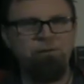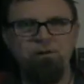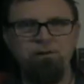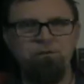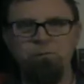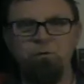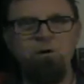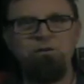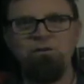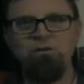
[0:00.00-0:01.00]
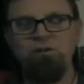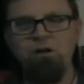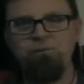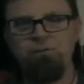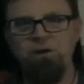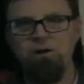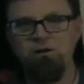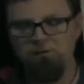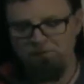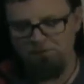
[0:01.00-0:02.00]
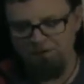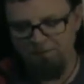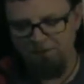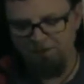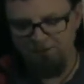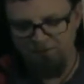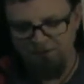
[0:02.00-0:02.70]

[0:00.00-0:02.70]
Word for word: It's some crazy stuff. There, are, I mean,